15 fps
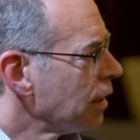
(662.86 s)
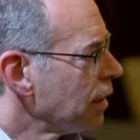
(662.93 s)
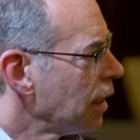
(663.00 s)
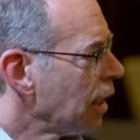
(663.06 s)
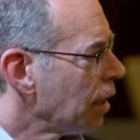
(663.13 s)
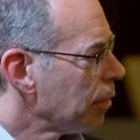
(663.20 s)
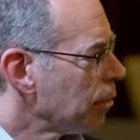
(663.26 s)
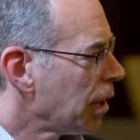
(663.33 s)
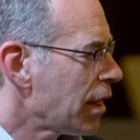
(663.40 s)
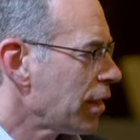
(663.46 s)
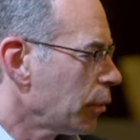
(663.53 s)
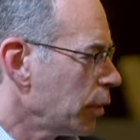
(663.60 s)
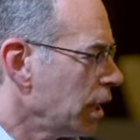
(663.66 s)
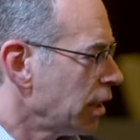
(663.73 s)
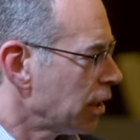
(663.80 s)
I think
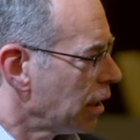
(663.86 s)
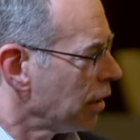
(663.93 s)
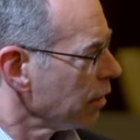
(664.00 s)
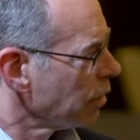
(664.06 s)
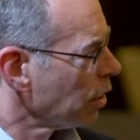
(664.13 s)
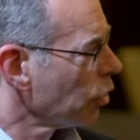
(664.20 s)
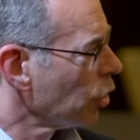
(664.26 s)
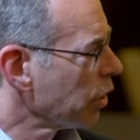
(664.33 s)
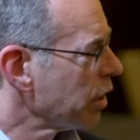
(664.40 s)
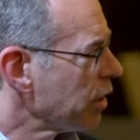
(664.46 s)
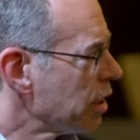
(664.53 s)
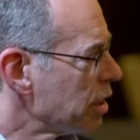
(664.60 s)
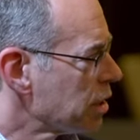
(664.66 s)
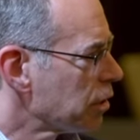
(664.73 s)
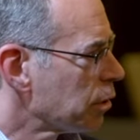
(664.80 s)
we need to look into
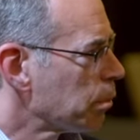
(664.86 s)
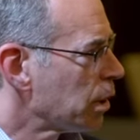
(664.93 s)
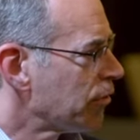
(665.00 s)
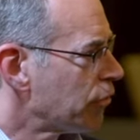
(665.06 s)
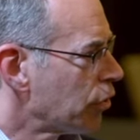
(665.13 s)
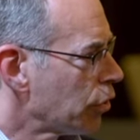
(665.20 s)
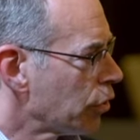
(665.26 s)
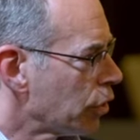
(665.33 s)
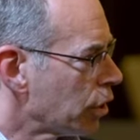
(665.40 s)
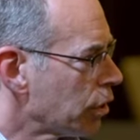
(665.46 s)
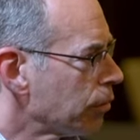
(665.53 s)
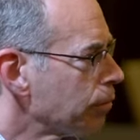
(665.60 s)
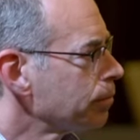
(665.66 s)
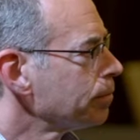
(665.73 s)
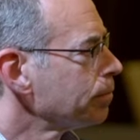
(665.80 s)
this a little bit further.
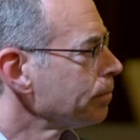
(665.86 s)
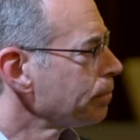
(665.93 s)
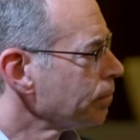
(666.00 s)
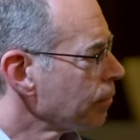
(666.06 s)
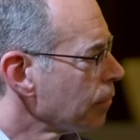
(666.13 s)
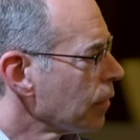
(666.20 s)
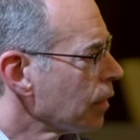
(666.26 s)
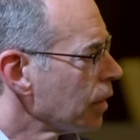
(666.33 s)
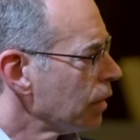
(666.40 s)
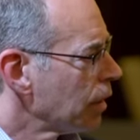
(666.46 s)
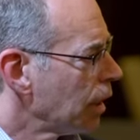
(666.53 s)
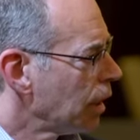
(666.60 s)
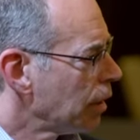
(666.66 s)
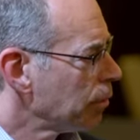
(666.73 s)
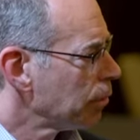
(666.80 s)

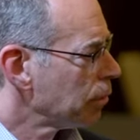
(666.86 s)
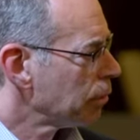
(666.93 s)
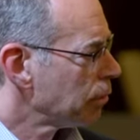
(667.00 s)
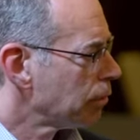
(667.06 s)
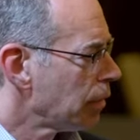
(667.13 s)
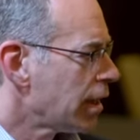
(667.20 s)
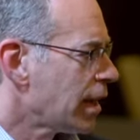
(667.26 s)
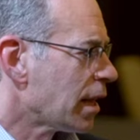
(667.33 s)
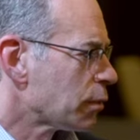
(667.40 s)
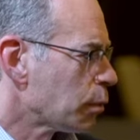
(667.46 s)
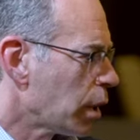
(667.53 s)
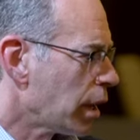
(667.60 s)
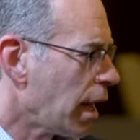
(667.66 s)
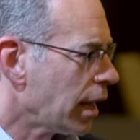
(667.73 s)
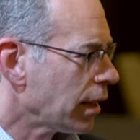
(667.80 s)
And that's
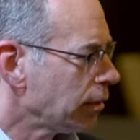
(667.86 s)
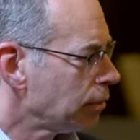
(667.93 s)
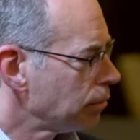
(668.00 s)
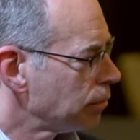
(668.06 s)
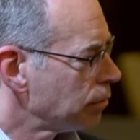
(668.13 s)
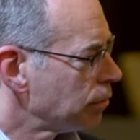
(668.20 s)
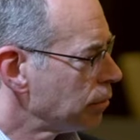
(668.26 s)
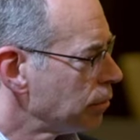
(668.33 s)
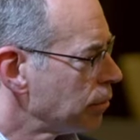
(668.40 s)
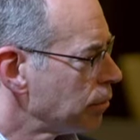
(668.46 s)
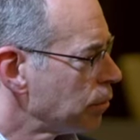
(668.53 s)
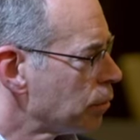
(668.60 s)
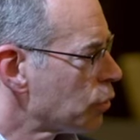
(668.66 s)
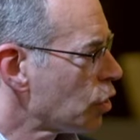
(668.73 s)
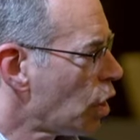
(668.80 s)
when I
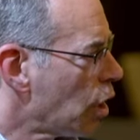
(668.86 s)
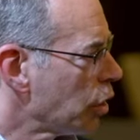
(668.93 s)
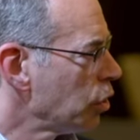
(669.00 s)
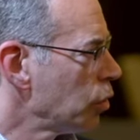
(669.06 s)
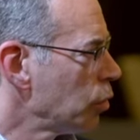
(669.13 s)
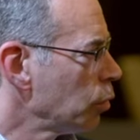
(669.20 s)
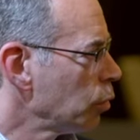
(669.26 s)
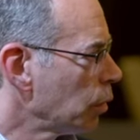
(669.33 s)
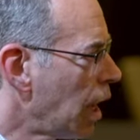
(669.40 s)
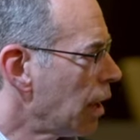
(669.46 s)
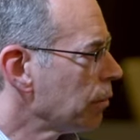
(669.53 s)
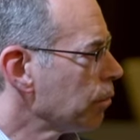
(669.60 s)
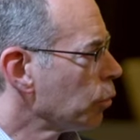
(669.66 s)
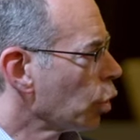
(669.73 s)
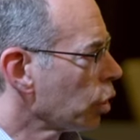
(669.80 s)
saw you,
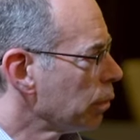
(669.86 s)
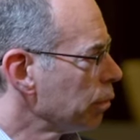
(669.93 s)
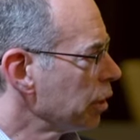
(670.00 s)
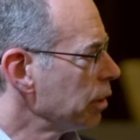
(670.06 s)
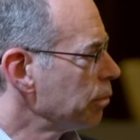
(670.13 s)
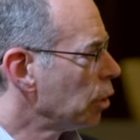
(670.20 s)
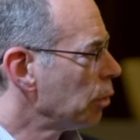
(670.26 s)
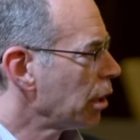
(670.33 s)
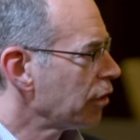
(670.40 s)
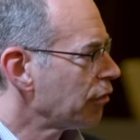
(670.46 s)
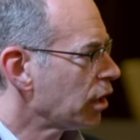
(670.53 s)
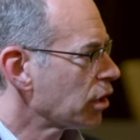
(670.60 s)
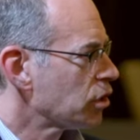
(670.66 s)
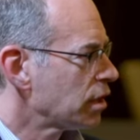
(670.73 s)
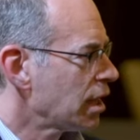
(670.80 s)
got more complete pulmonary
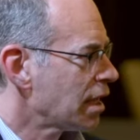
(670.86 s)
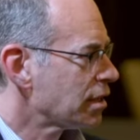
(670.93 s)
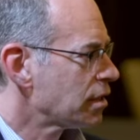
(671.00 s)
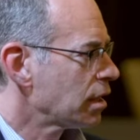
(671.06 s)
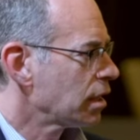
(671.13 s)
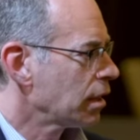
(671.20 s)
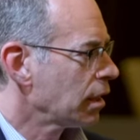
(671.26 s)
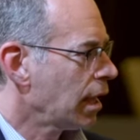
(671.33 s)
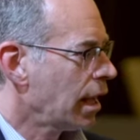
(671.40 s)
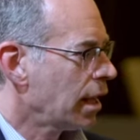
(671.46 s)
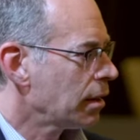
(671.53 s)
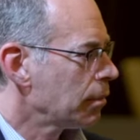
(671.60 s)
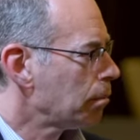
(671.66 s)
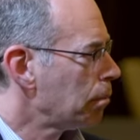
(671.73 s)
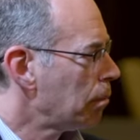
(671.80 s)
function testing
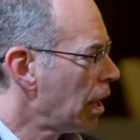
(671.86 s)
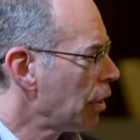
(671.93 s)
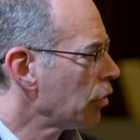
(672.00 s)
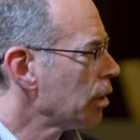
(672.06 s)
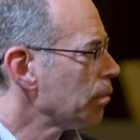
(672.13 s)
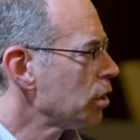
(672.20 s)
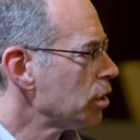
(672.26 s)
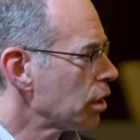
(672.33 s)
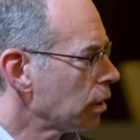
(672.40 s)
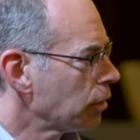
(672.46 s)
and better imaging.